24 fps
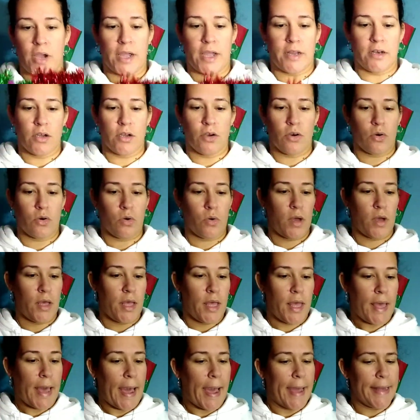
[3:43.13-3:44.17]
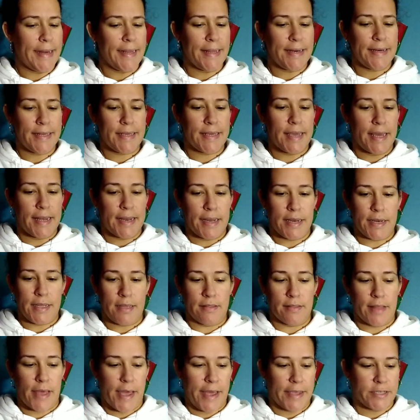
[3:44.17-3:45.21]
I know I didn't get
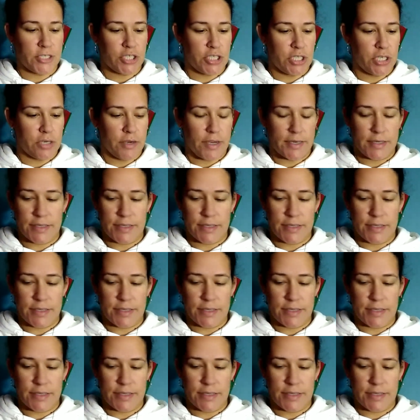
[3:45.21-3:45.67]
any last year.